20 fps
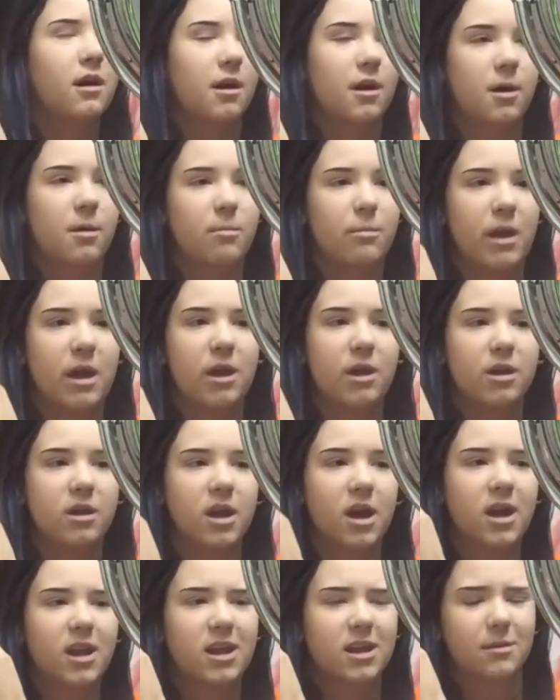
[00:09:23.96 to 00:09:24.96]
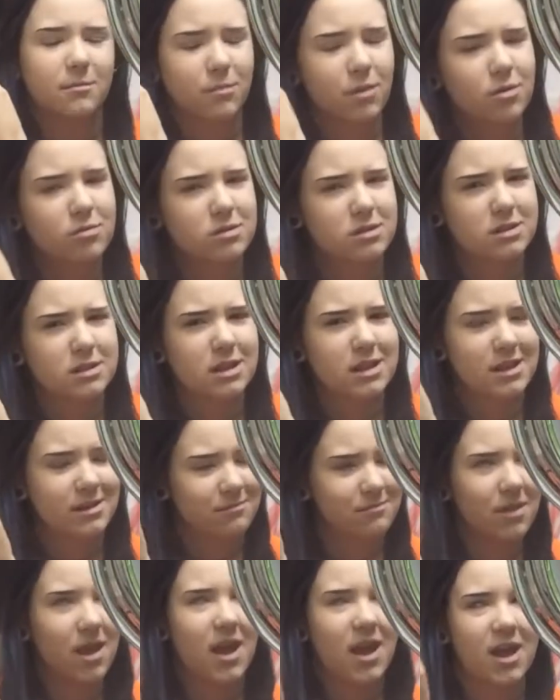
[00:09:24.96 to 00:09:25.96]
of hair cutting,
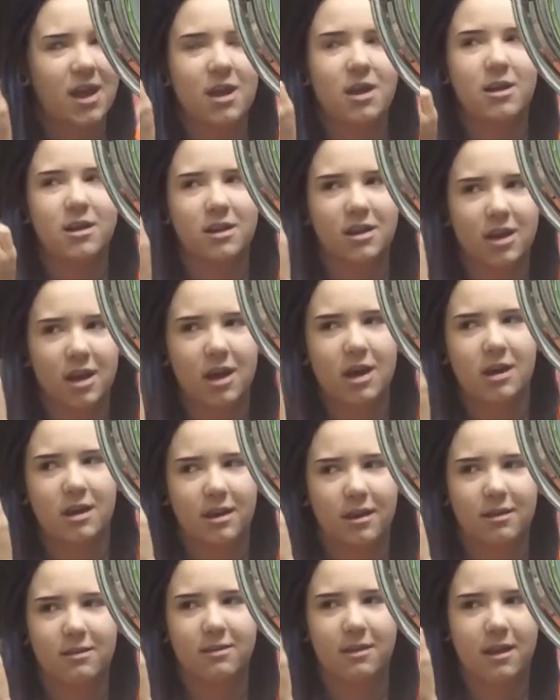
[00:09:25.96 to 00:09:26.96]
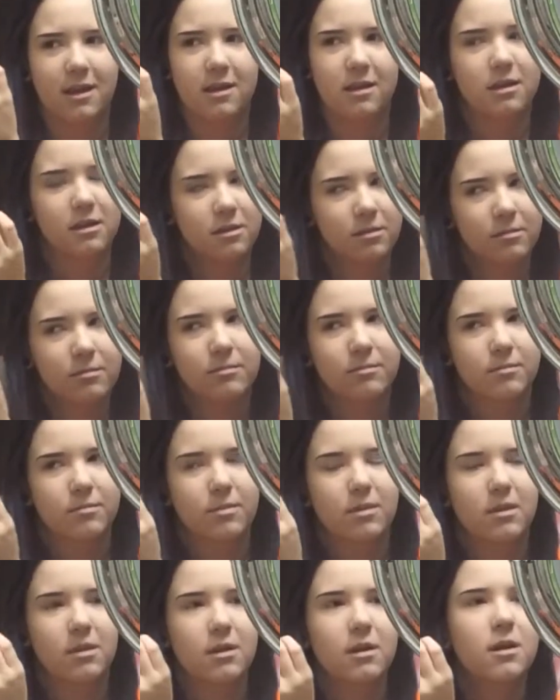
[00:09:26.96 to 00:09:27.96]
mostly hair cutting, like,
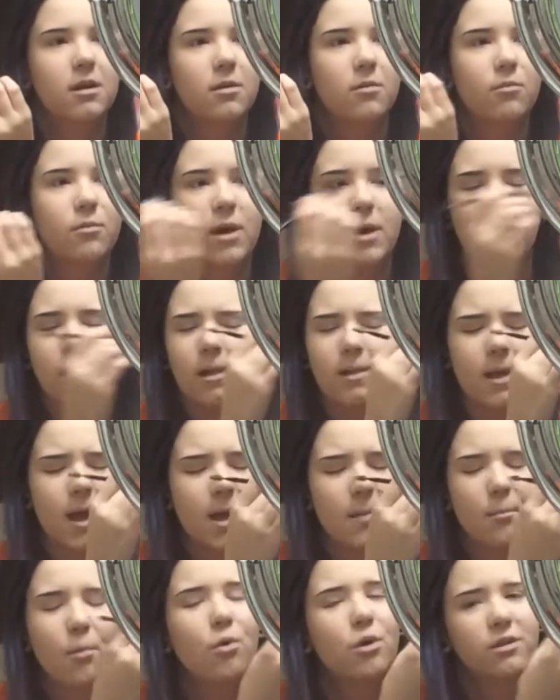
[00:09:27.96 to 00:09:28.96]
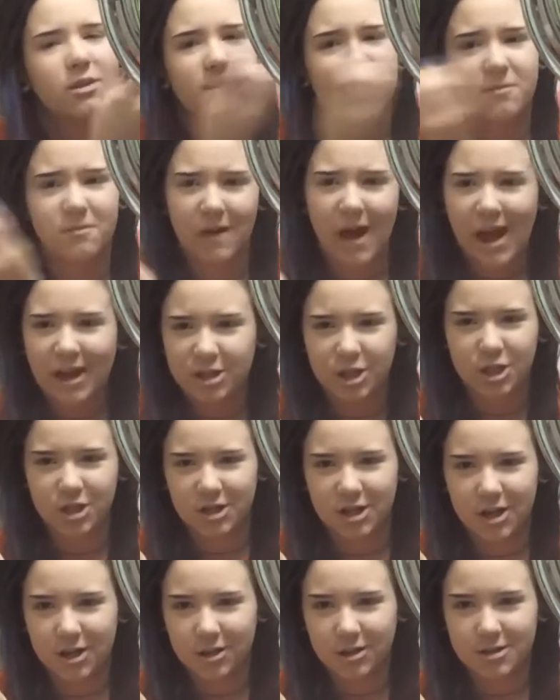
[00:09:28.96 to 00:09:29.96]
a lot more than
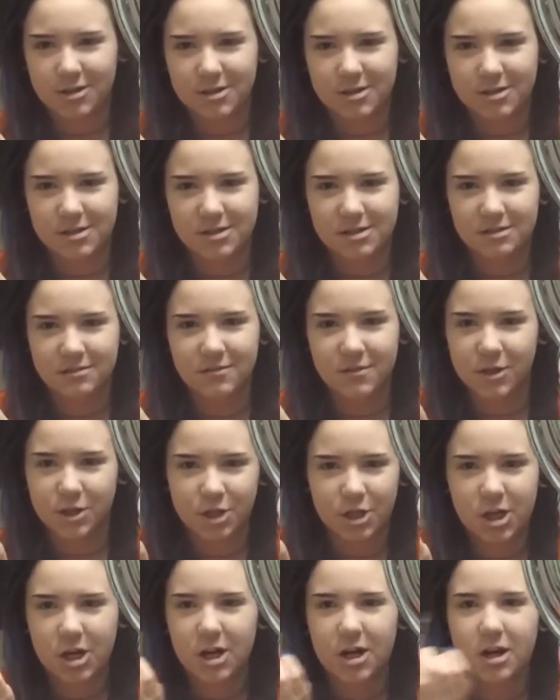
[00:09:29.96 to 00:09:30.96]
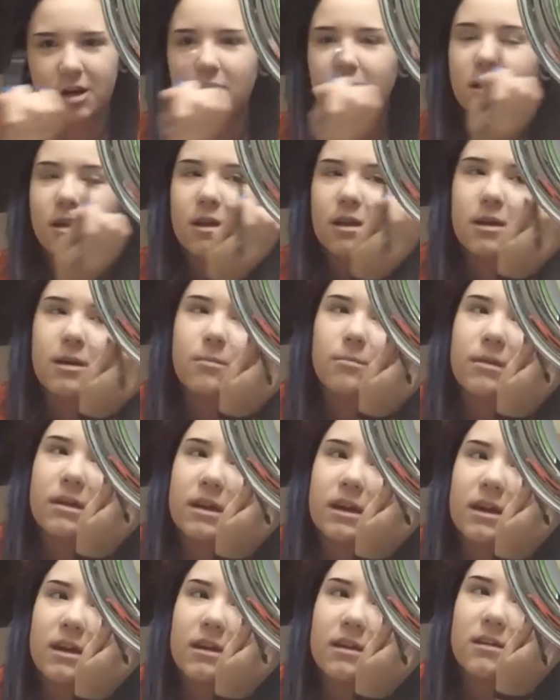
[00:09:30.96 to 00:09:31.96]
fashion colors, for sure,
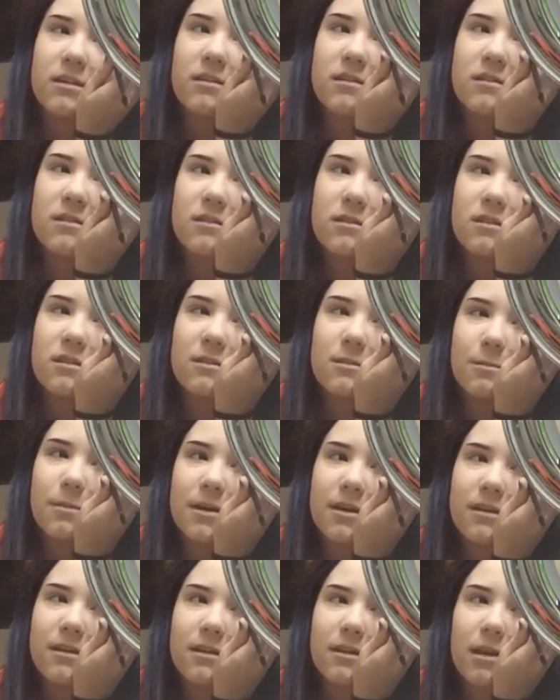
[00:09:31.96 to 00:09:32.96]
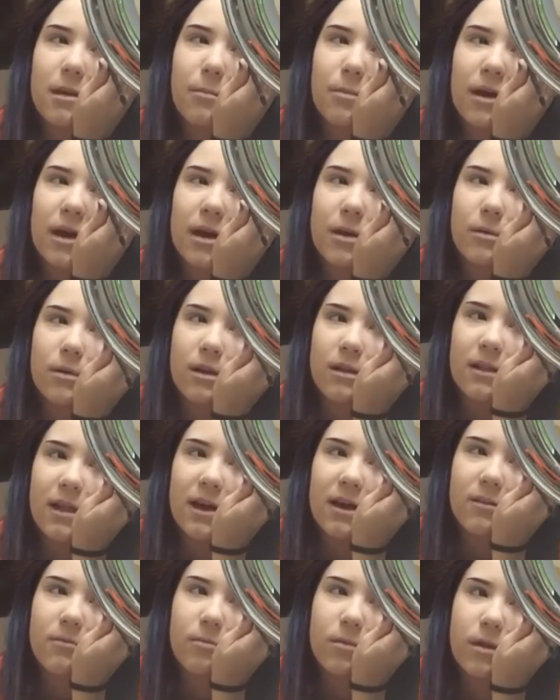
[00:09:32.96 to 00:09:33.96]
because especially back when a
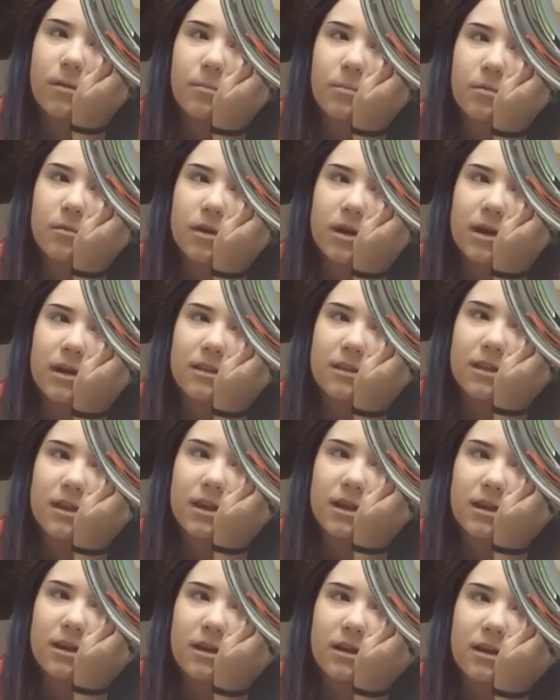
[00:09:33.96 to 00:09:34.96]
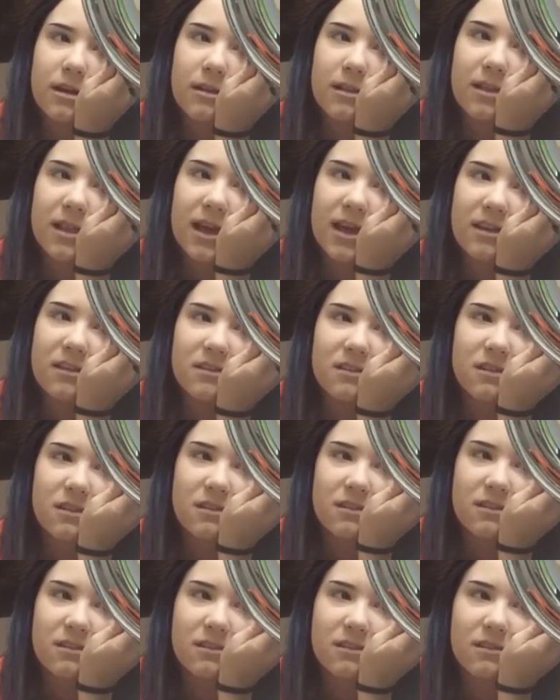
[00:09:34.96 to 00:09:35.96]
lot of people got their
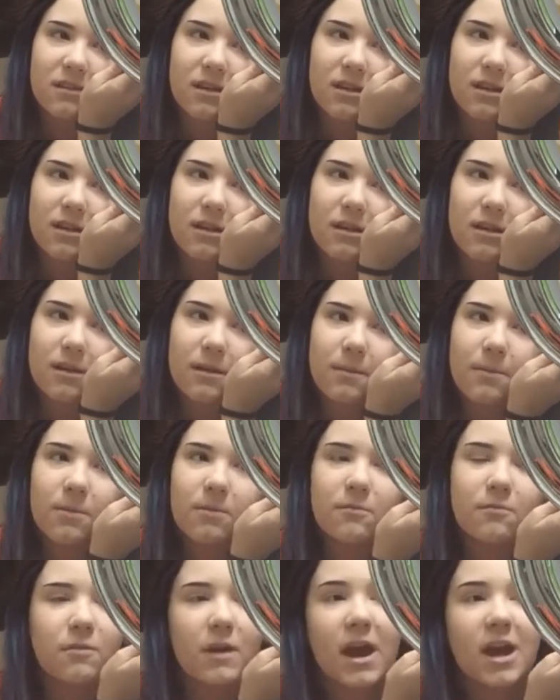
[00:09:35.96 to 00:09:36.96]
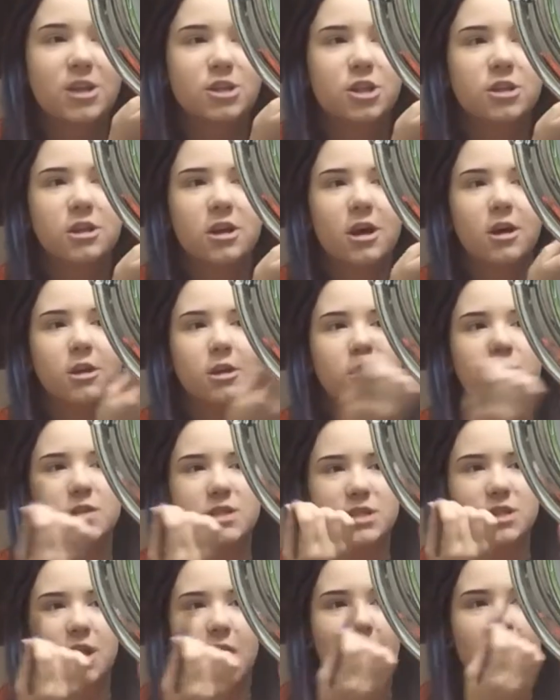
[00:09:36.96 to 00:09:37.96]
license, fashion color
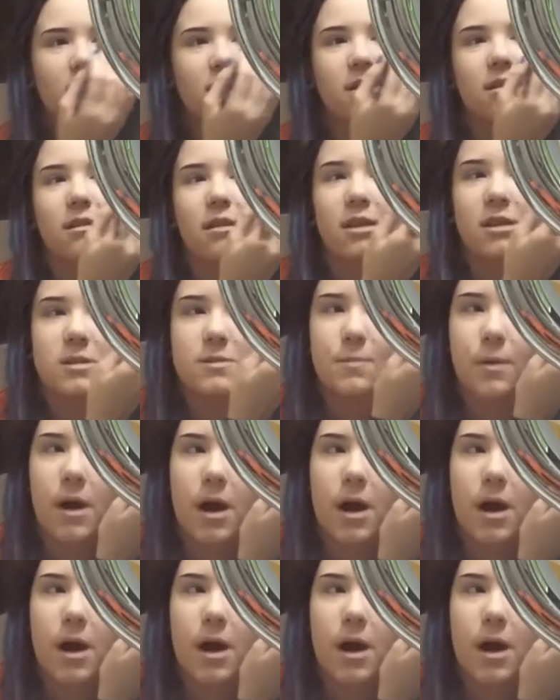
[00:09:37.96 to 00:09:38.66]
was not as